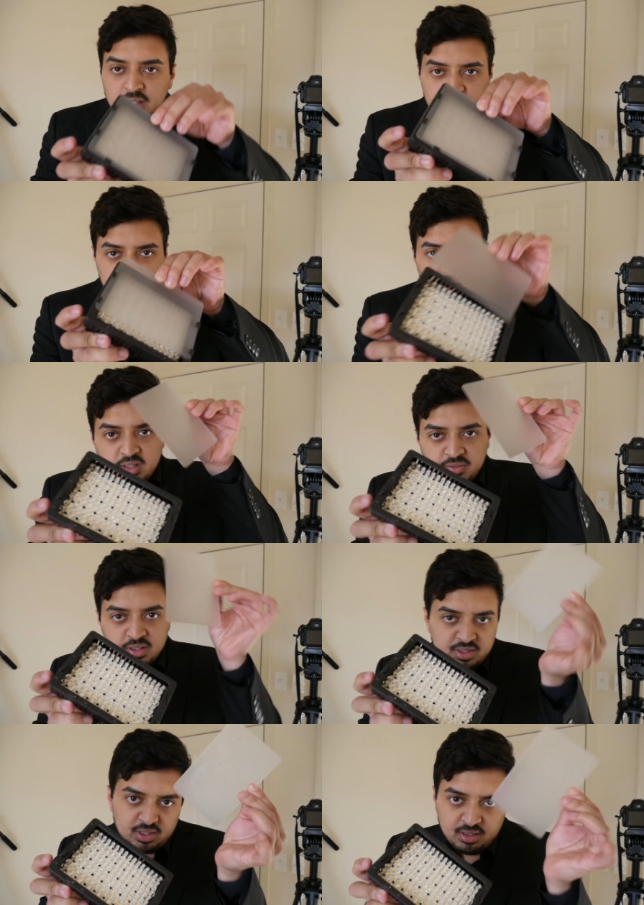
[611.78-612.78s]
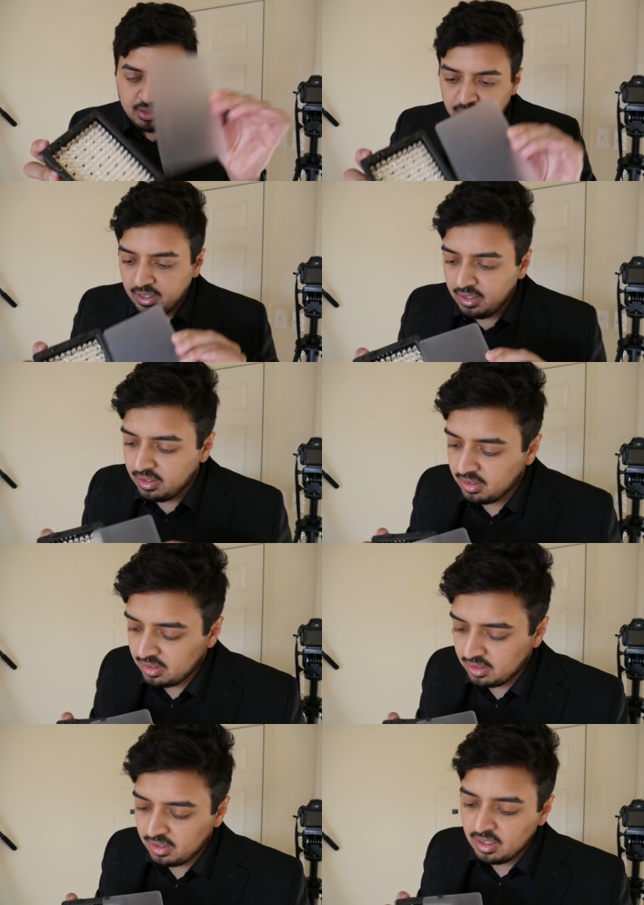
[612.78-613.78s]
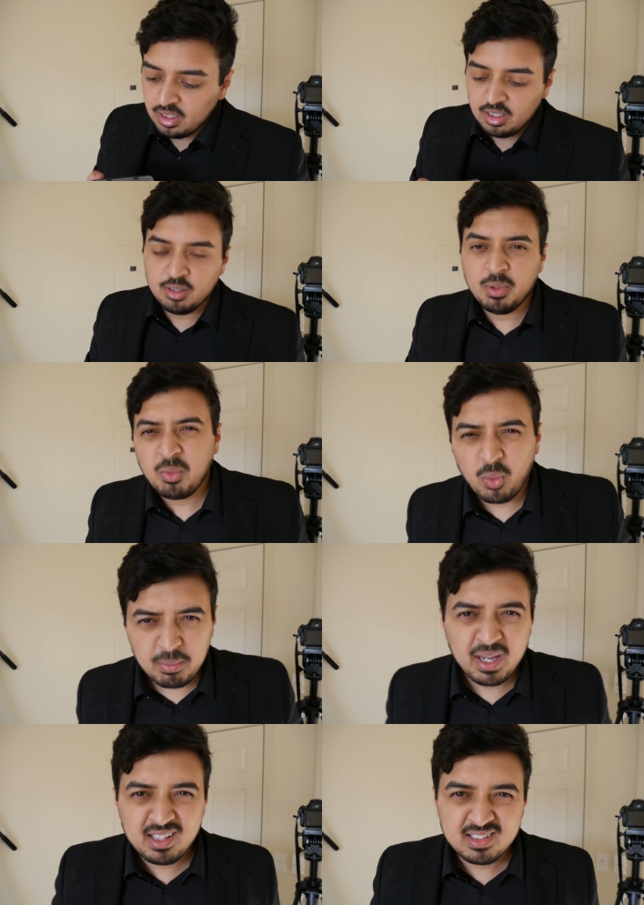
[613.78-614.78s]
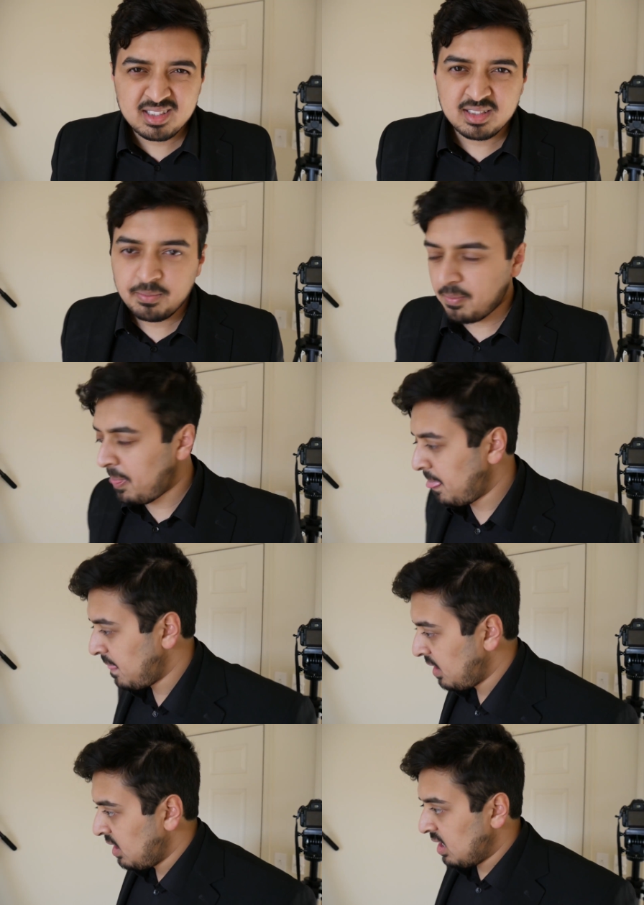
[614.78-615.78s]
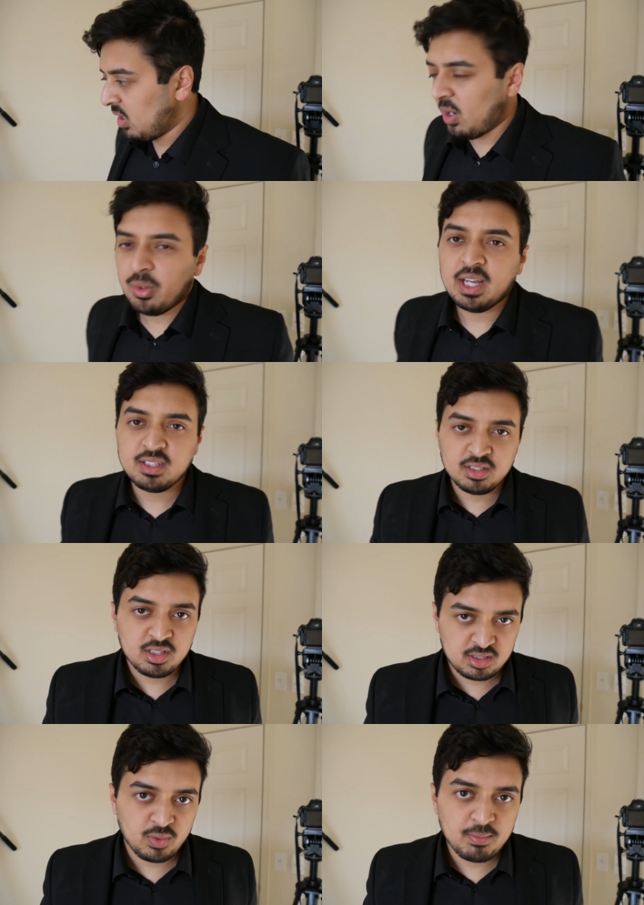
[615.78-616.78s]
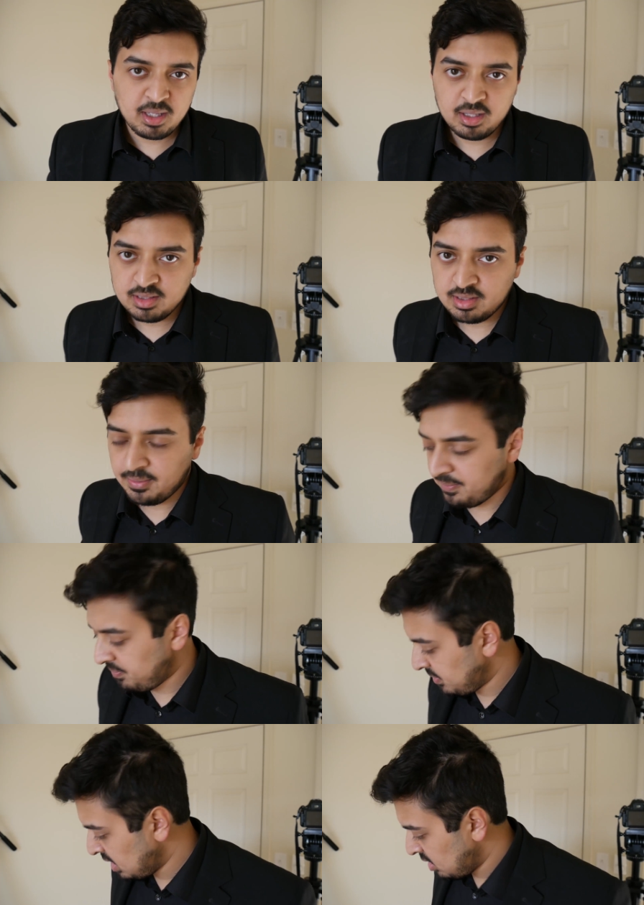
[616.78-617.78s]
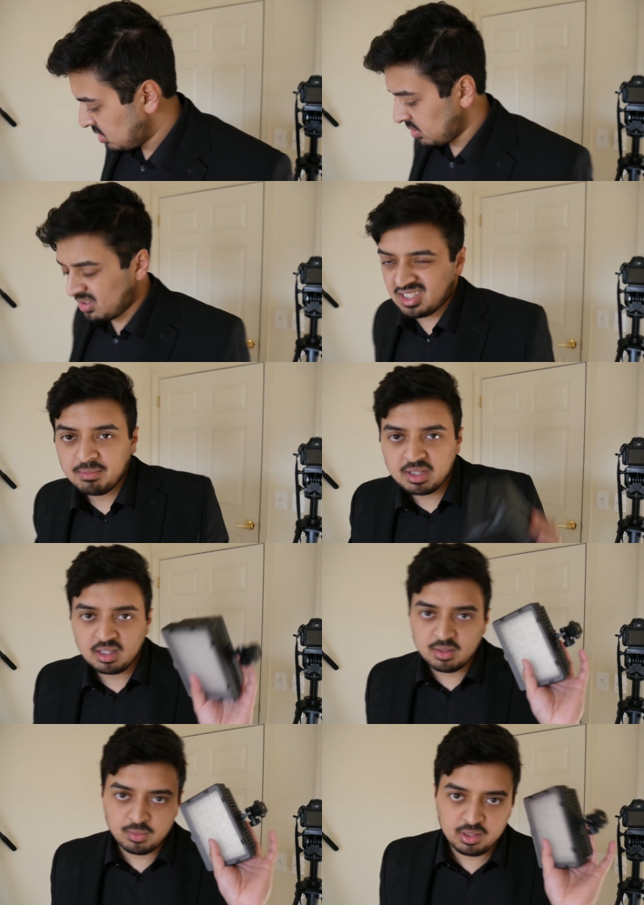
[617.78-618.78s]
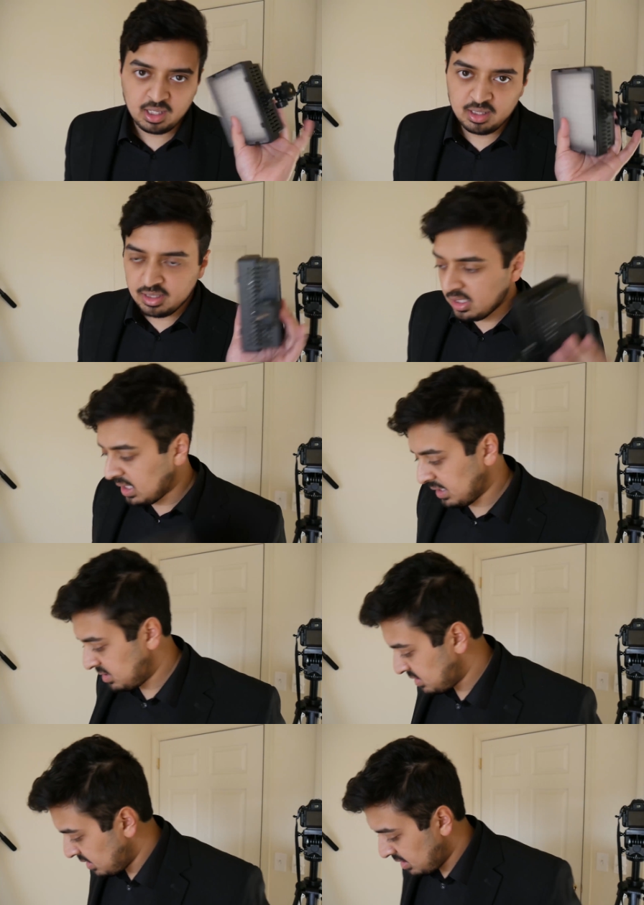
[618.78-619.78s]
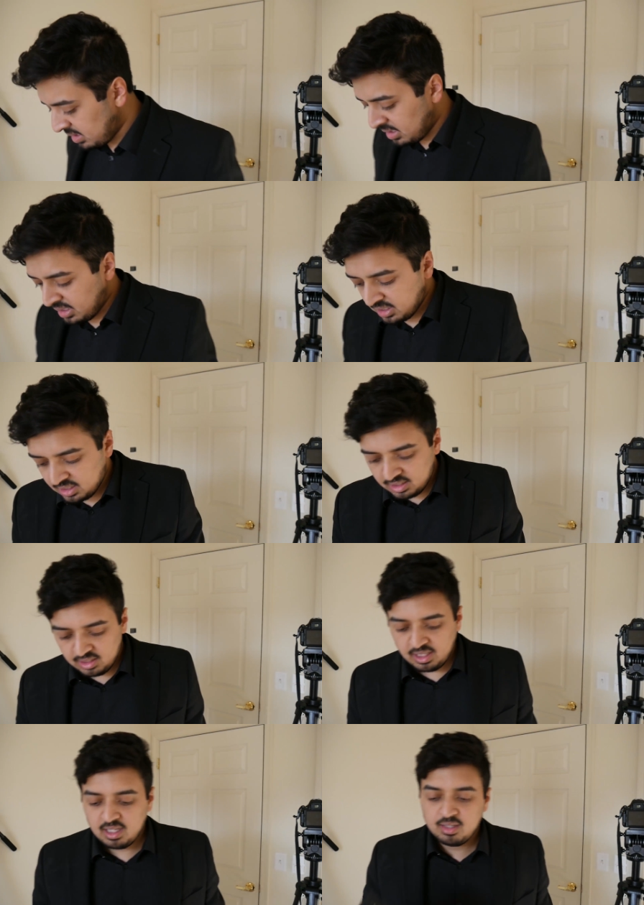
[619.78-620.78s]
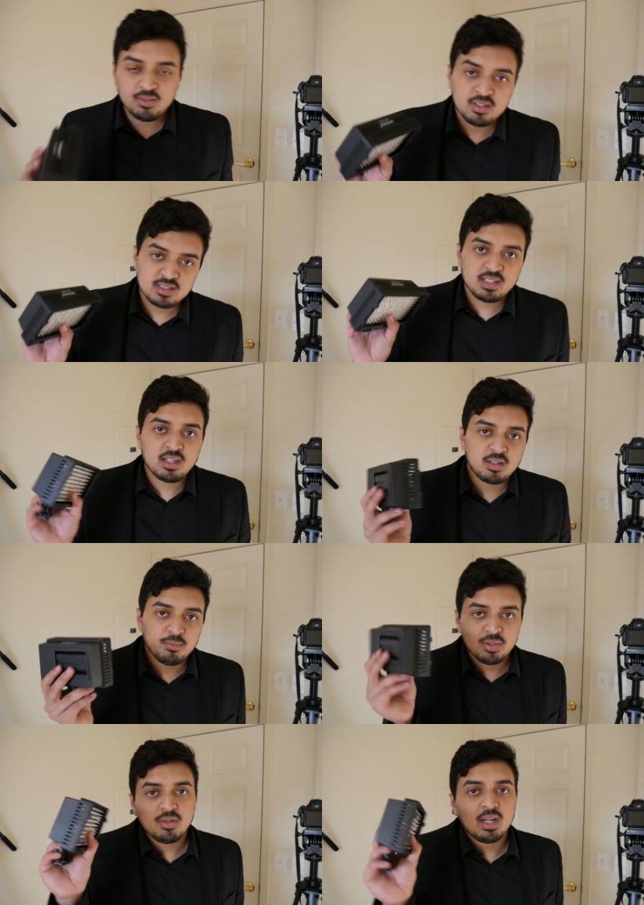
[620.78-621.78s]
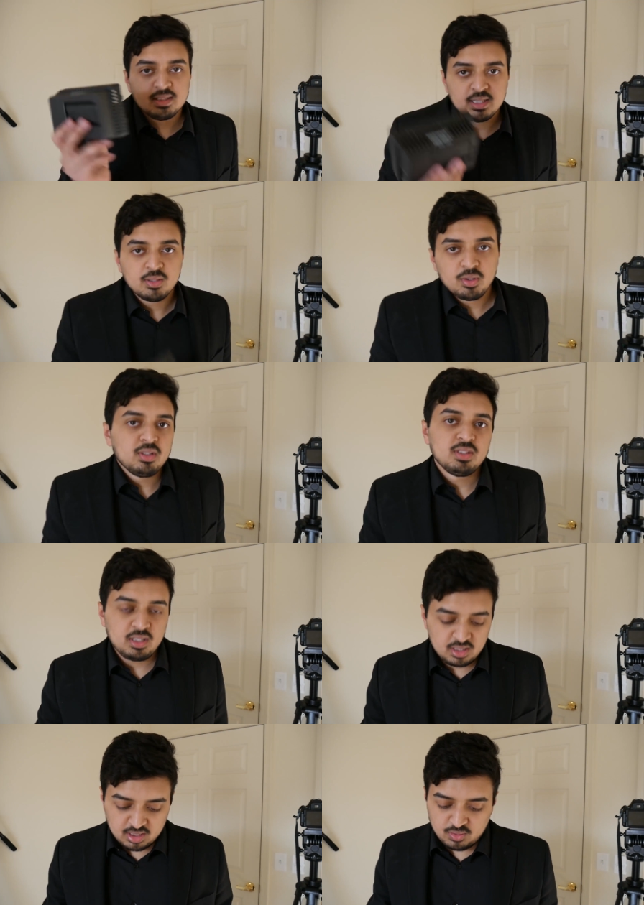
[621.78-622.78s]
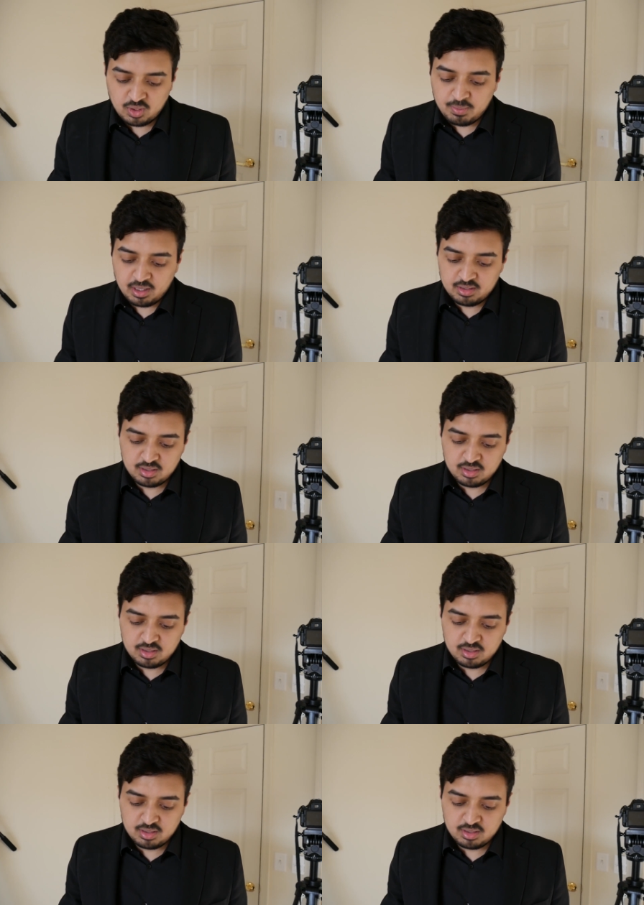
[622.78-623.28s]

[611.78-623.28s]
This is called a filter, okay? You remember white balance? Or how we had to adjust the white balance? So the same thing with the LED lights. You can't, this is not a computerized thing where you can change the white balance.